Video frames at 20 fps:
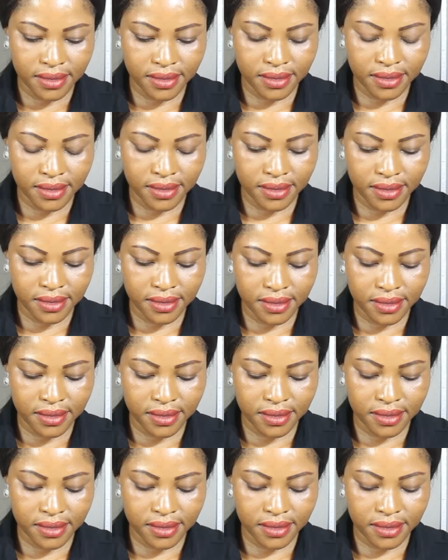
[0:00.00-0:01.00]

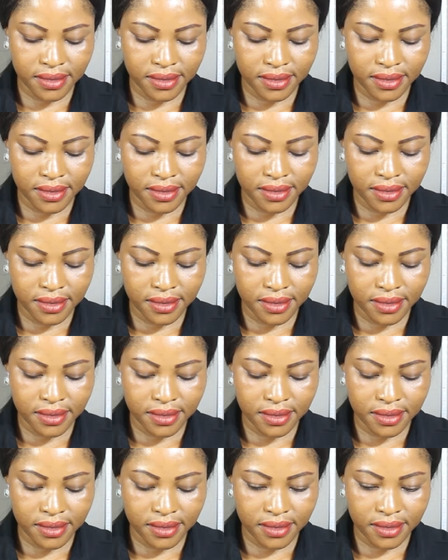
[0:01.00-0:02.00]

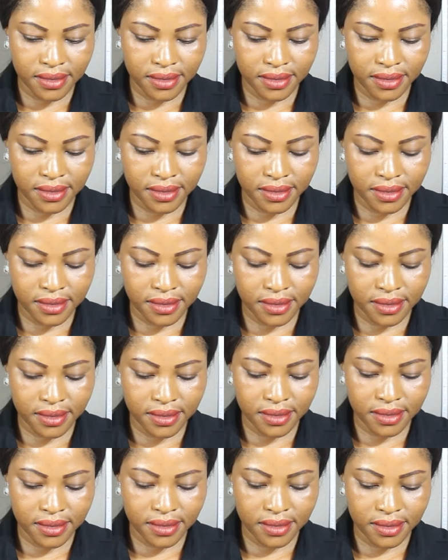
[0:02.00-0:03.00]

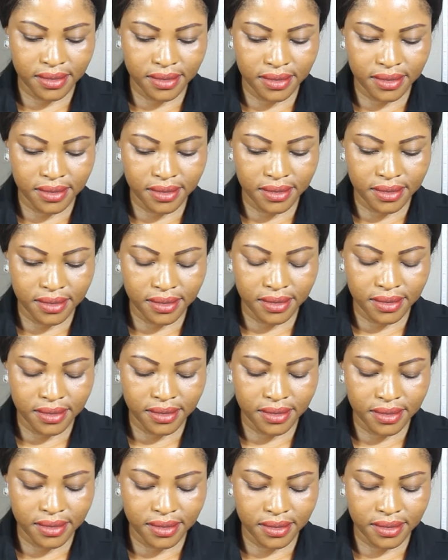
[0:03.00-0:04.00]

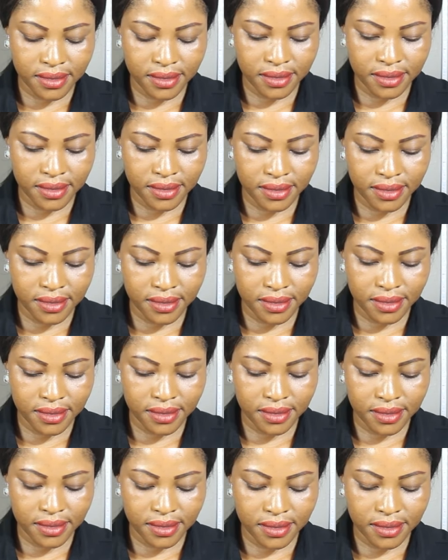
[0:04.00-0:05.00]

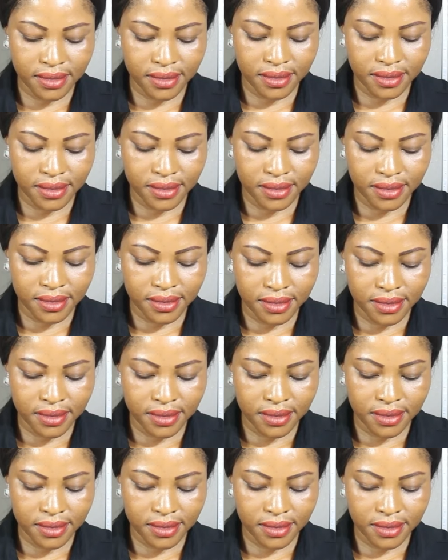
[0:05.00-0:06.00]

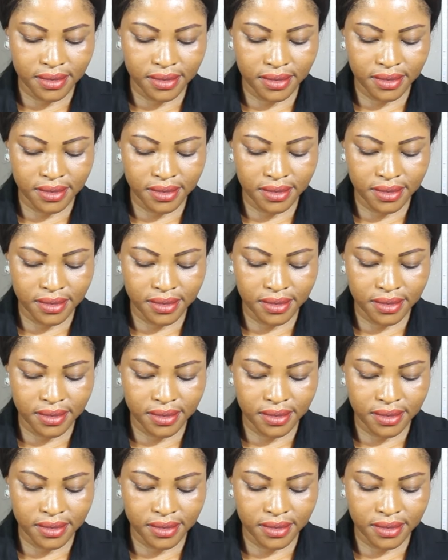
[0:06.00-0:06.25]
[no speech]